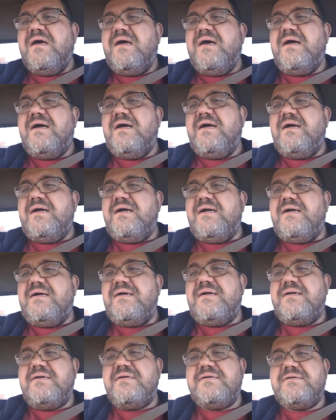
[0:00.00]

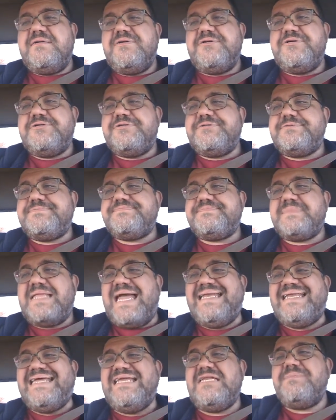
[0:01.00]

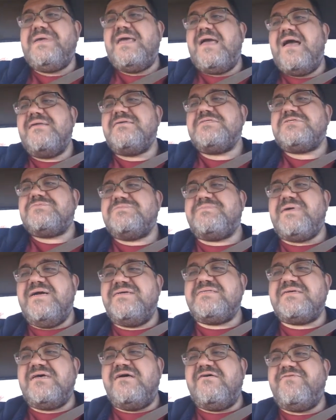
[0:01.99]
I need to be honest with
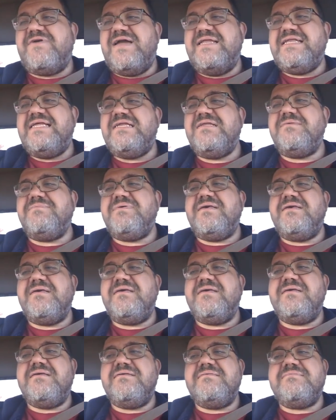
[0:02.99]
myself. I need to
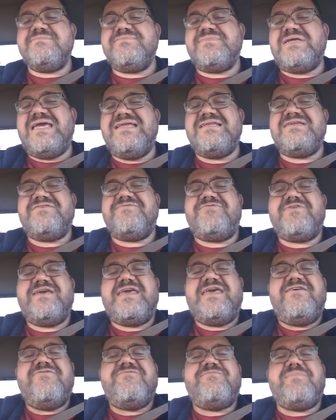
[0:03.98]
be and to
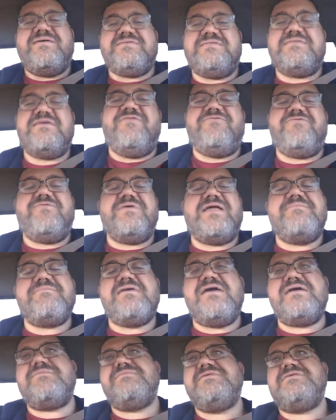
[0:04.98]
forgive myself when I
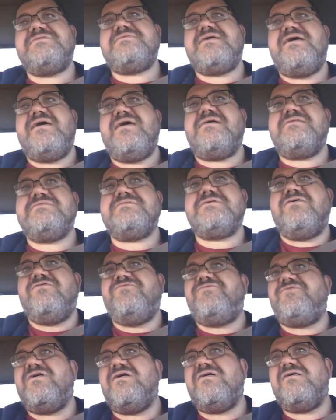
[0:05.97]
make a mistake. So
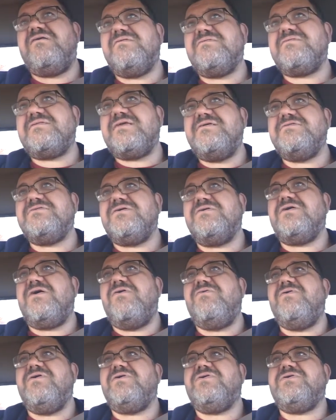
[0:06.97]
far, things are
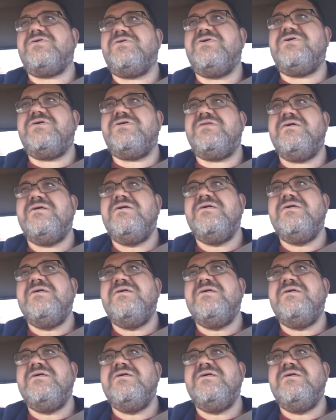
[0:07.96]
going good,